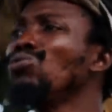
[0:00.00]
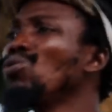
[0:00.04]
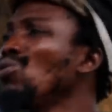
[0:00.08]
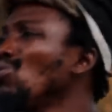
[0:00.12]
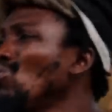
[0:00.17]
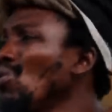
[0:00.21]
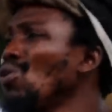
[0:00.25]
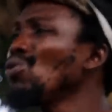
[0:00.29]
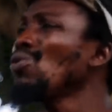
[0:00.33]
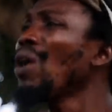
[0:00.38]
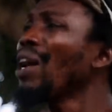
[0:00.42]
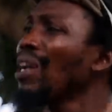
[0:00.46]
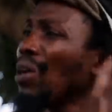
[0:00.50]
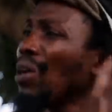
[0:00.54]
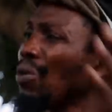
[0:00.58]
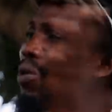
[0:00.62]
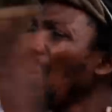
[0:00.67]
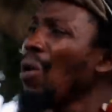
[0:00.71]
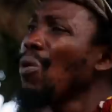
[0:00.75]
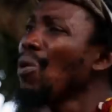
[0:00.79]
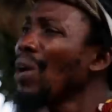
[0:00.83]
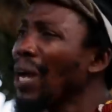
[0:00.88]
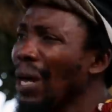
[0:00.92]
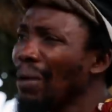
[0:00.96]
no, you, no, you are the
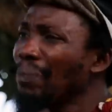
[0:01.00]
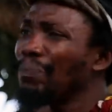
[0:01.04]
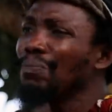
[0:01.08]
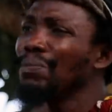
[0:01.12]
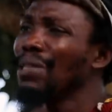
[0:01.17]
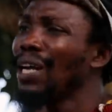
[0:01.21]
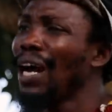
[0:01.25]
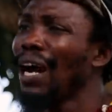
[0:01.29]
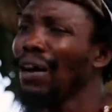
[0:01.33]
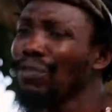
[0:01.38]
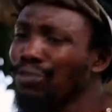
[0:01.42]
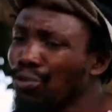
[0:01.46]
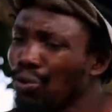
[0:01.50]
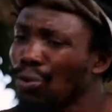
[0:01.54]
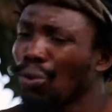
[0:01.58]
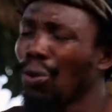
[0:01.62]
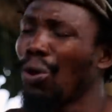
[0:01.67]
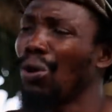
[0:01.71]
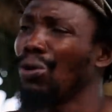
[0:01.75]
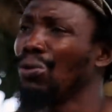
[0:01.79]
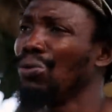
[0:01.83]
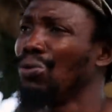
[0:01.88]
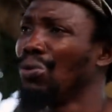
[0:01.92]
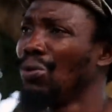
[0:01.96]
one who helped me. I have to
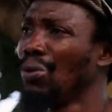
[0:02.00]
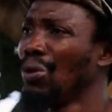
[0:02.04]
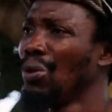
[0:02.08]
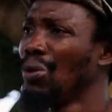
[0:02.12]
call you.